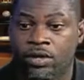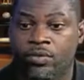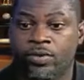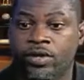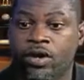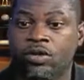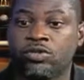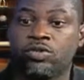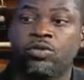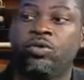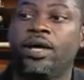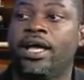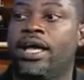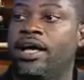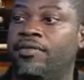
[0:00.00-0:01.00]
We also
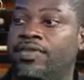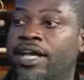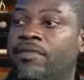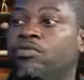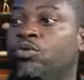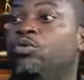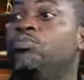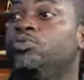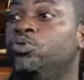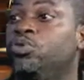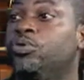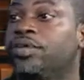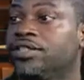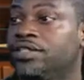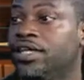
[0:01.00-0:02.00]
have, they have group
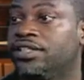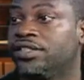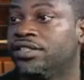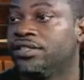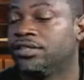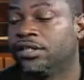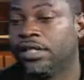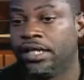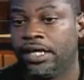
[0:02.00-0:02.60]
tutoring sessions.